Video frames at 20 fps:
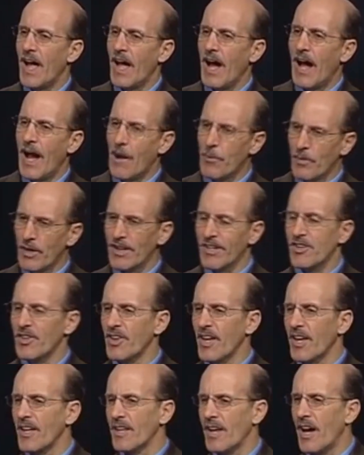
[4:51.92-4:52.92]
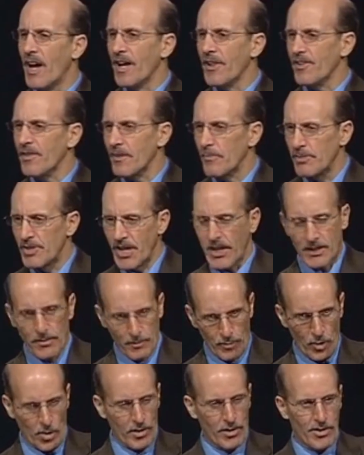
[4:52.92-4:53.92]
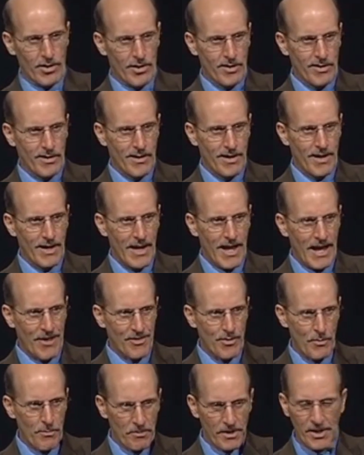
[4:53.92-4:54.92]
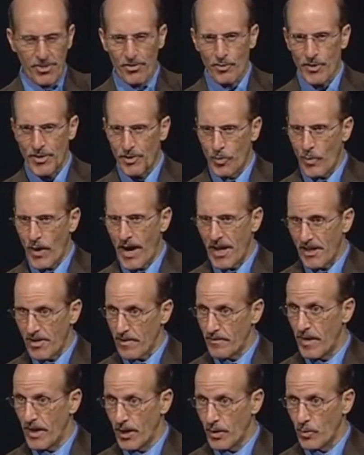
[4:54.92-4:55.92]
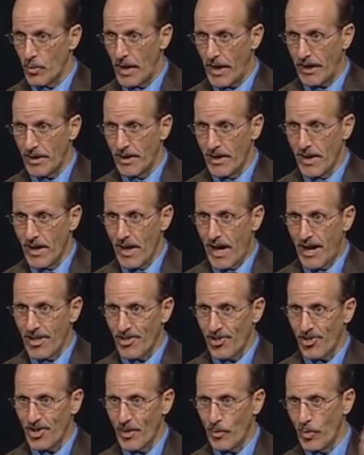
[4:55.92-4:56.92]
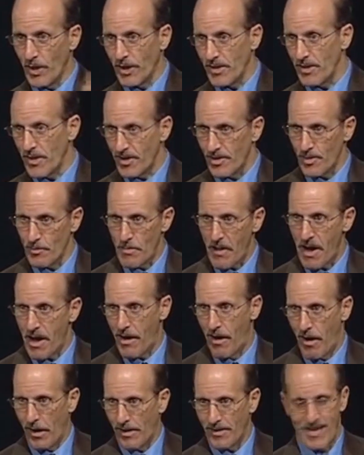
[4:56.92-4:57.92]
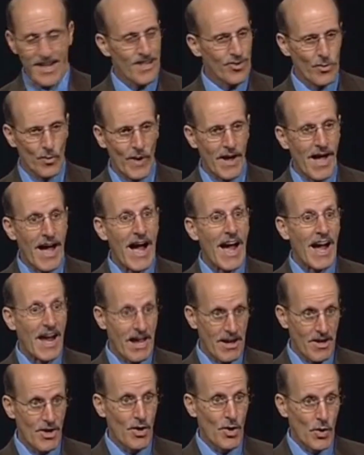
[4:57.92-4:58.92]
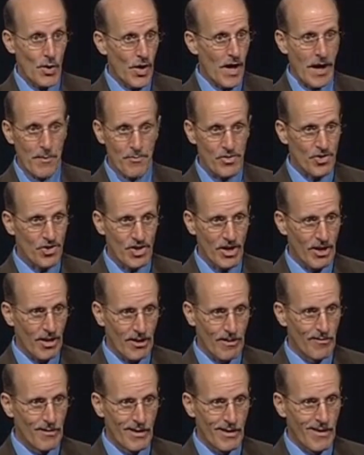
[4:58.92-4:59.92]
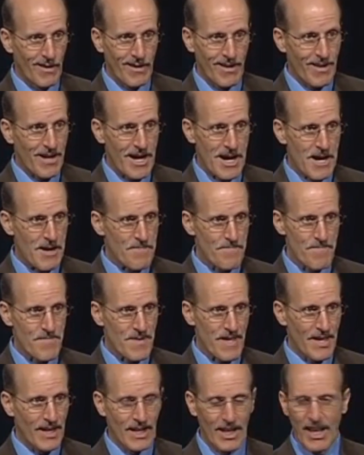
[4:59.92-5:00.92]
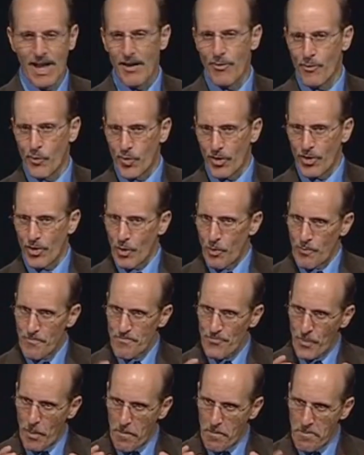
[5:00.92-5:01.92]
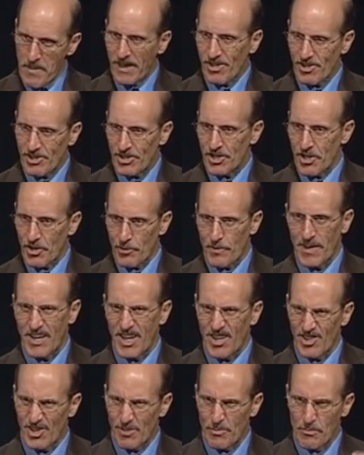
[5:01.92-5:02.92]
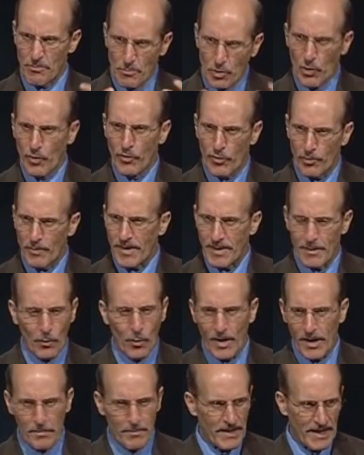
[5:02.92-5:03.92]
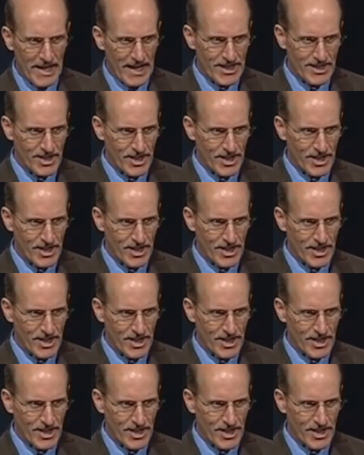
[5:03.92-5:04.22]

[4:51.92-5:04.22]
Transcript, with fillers: I'm willing to take an honest, objective look at the ministry and the writings of Ellen White and see what it does in my heart. That's why I am still in love with the messages, because it moves me to want to be like